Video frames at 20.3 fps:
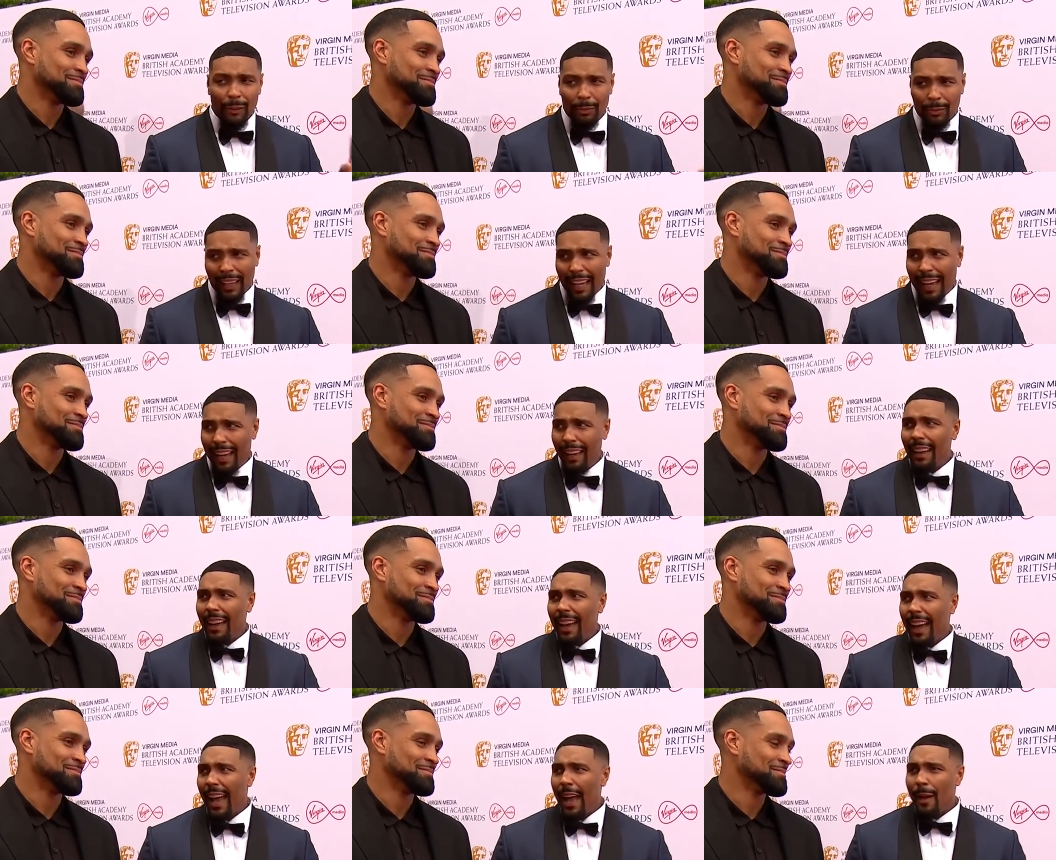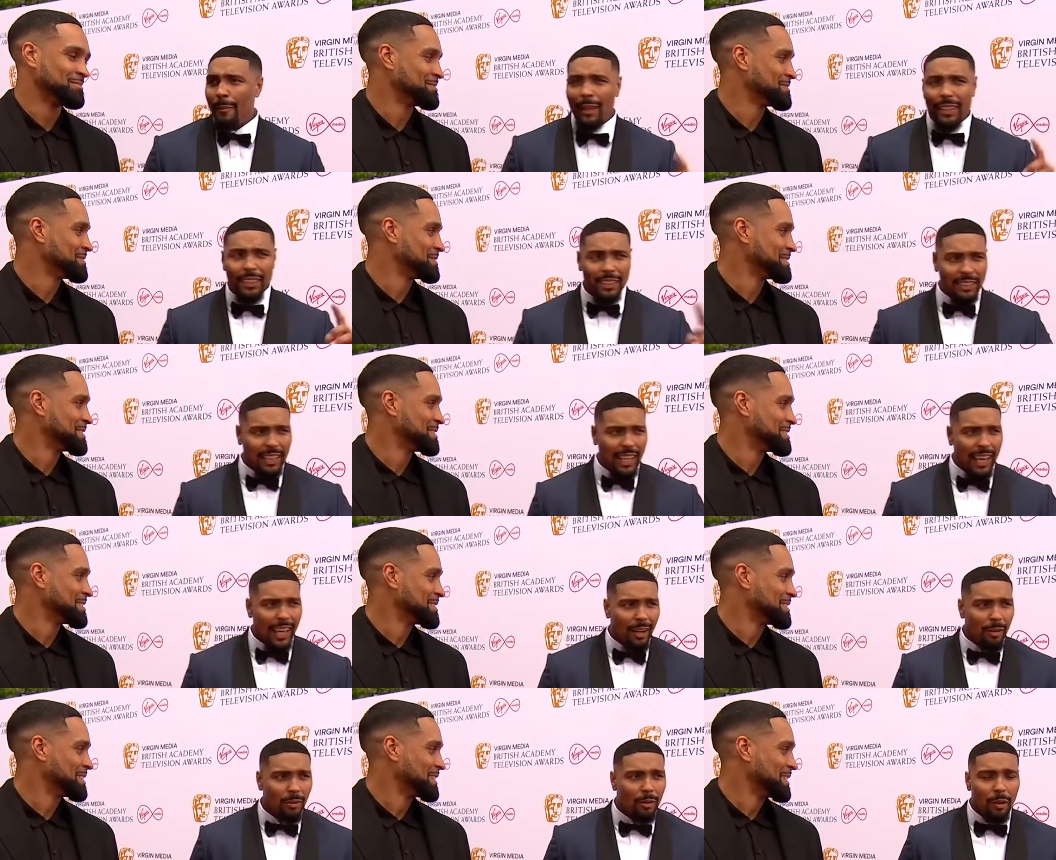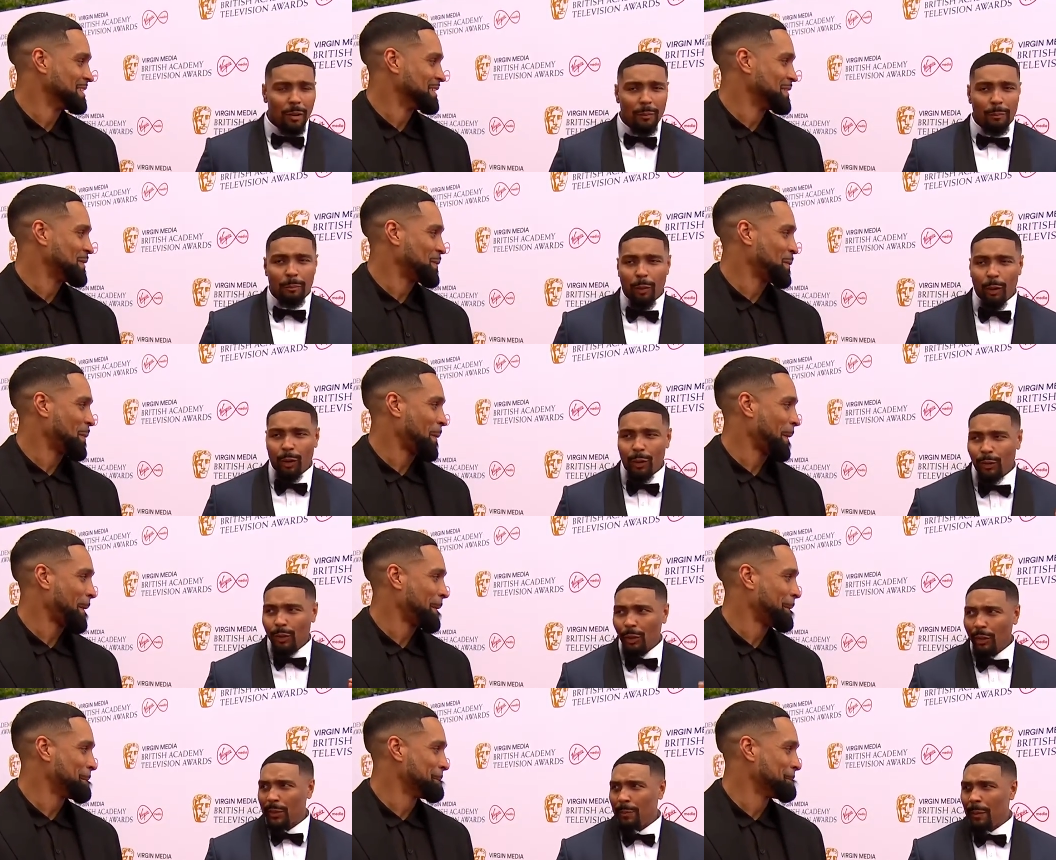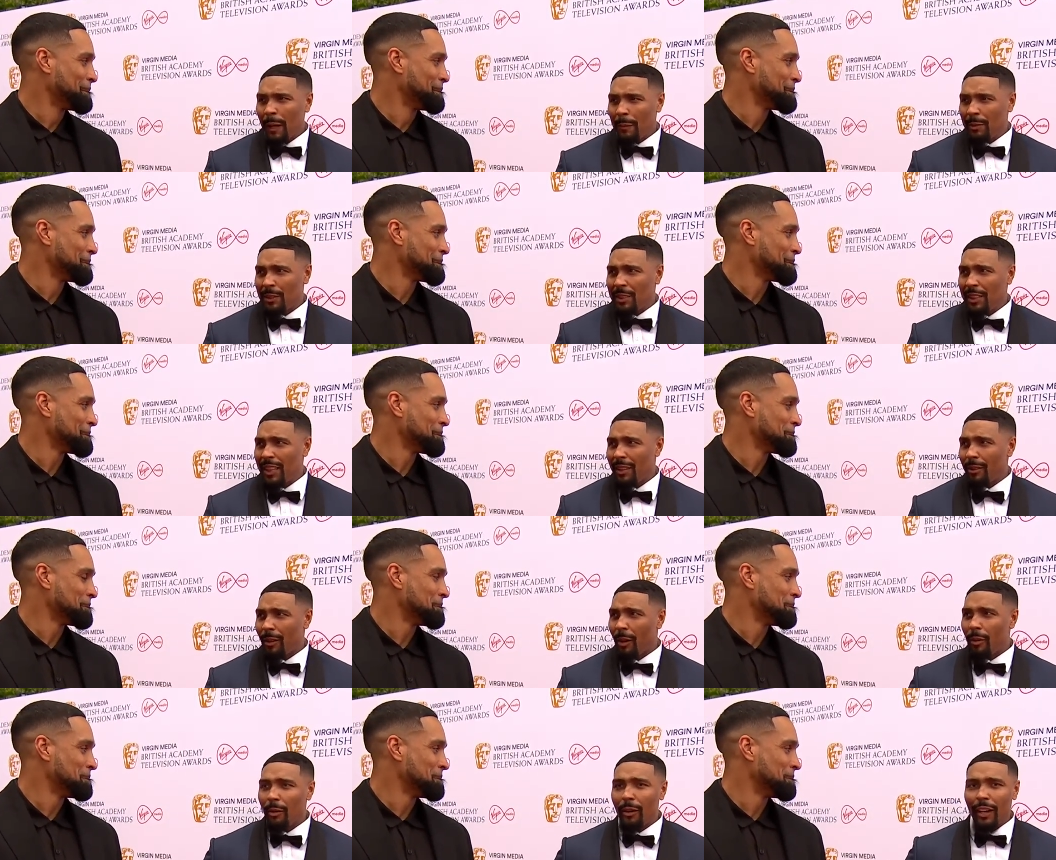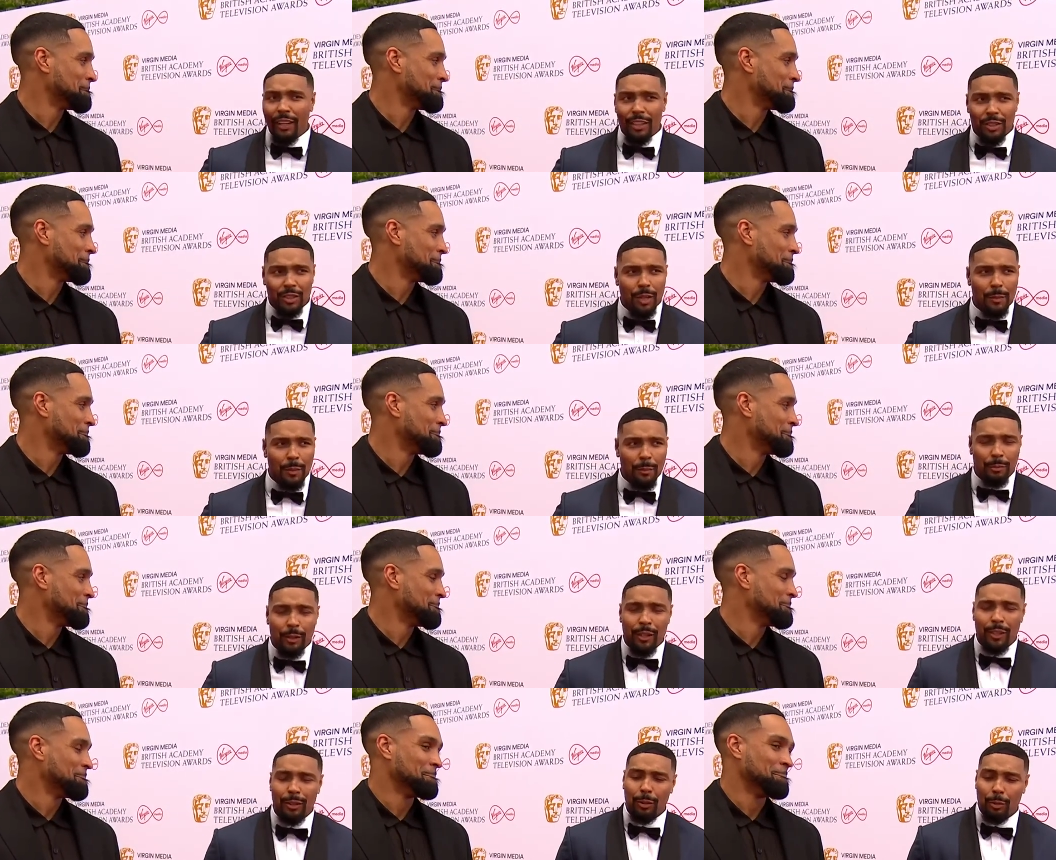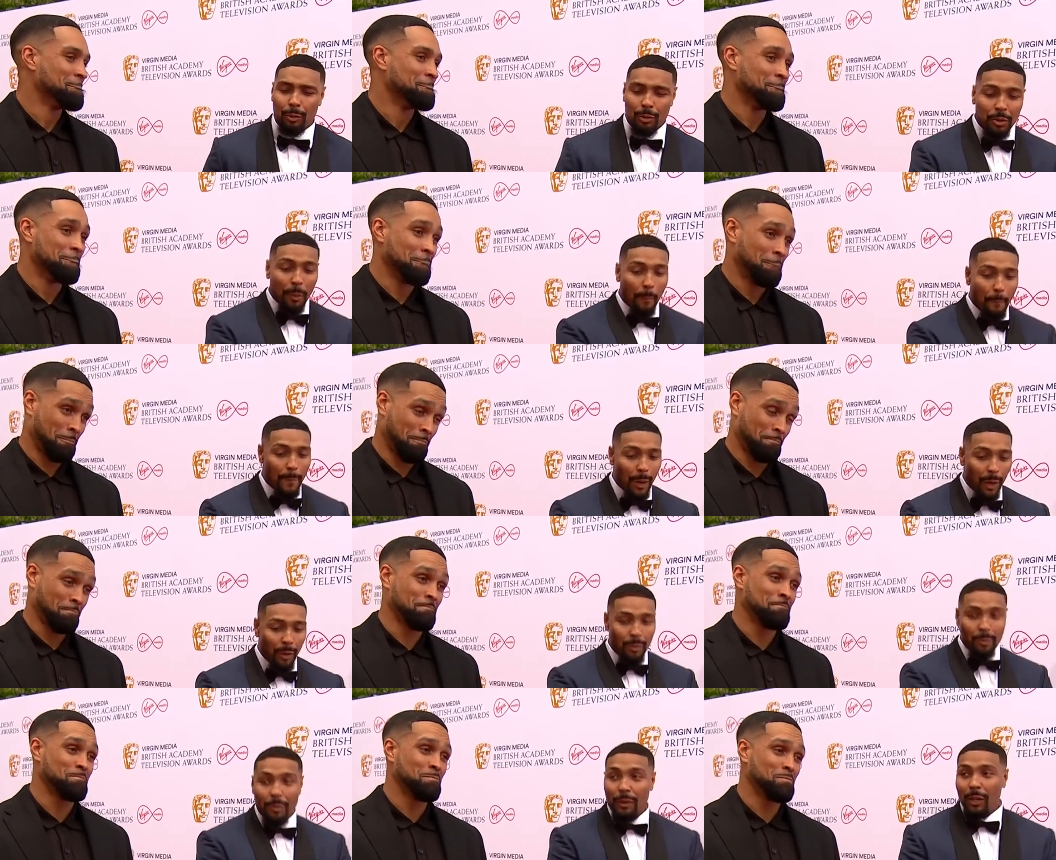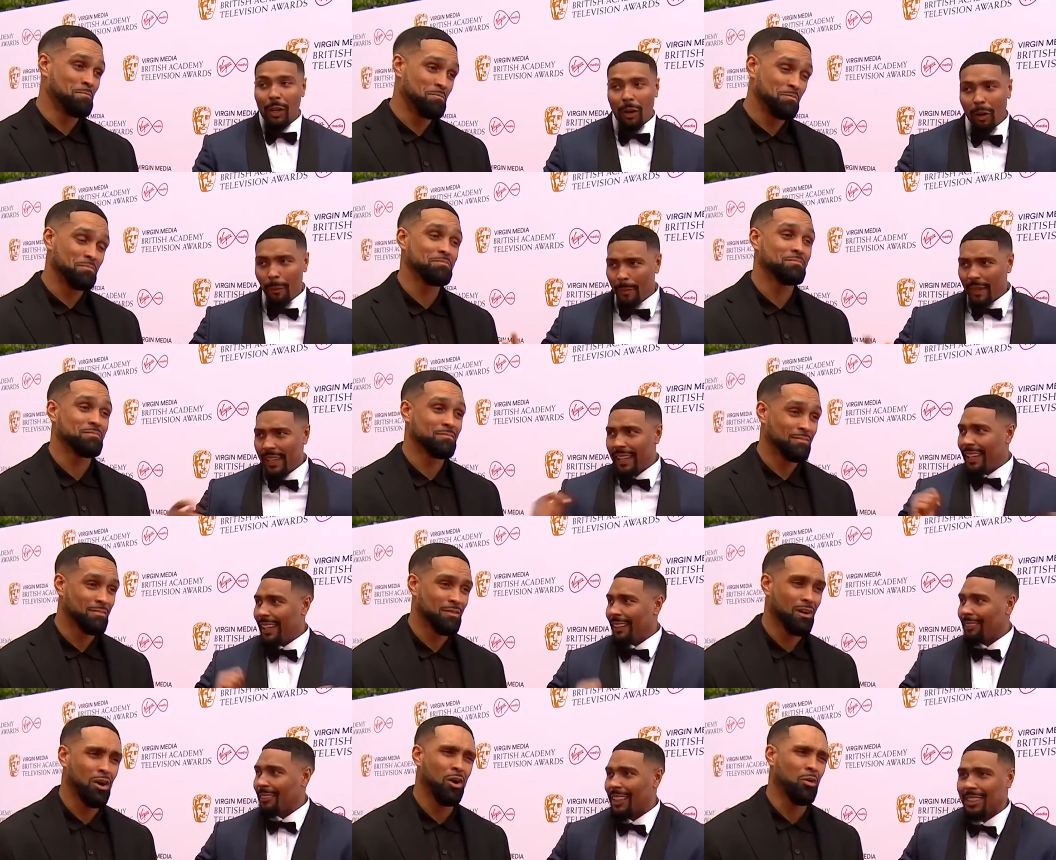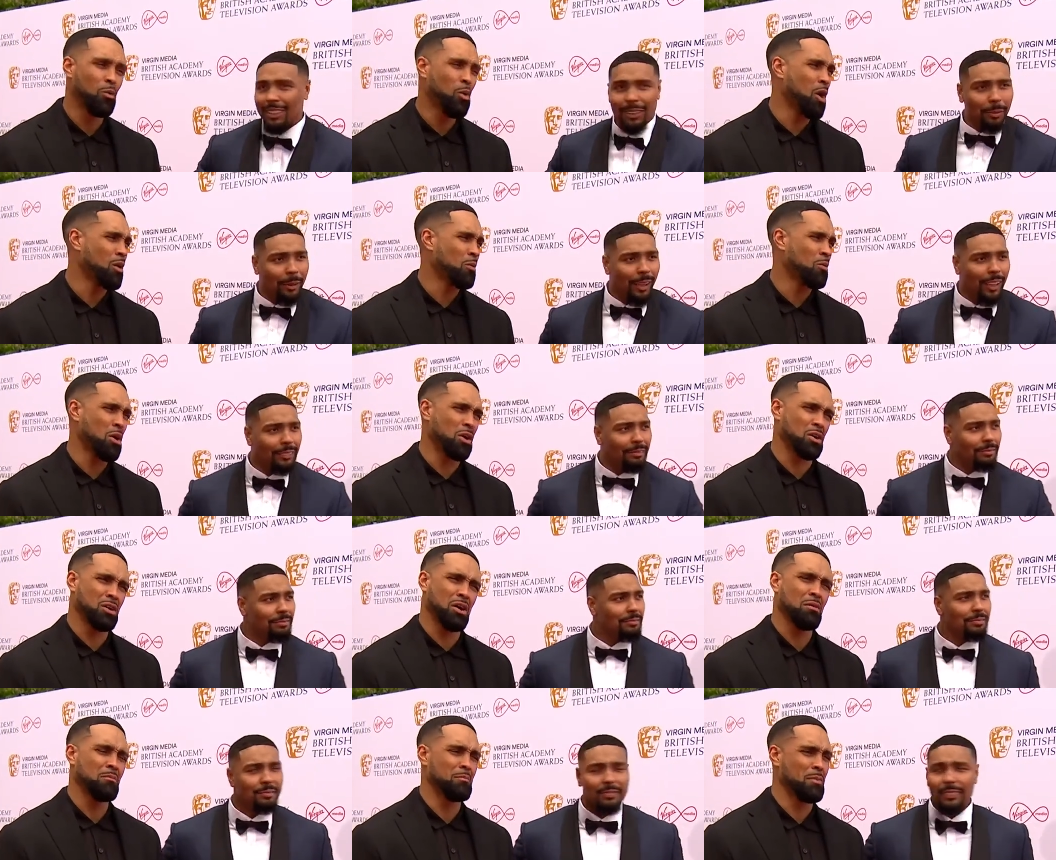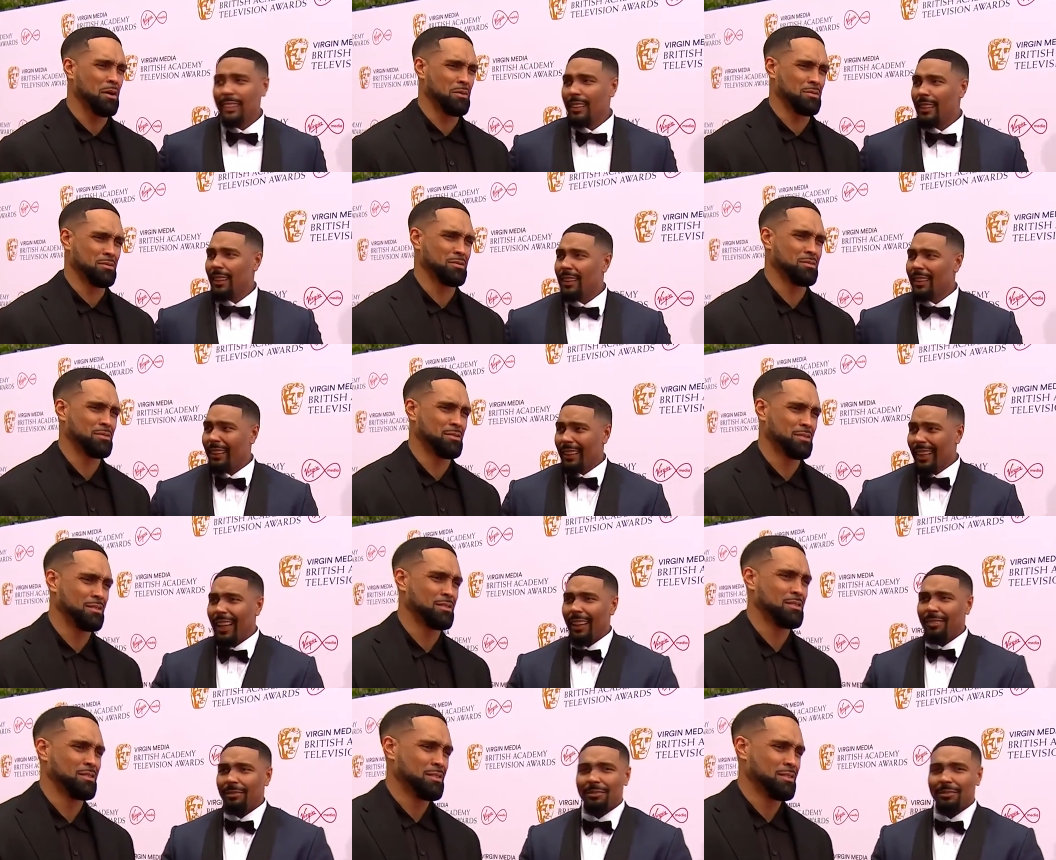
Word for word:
Speaker 1: Love that. Handmaid's Tale, bottle of Dr. Pepper Zero, and a tube of Pringles. Boom. Boom. Can't beat it. That's oh, the what, one. What combo. Yeah.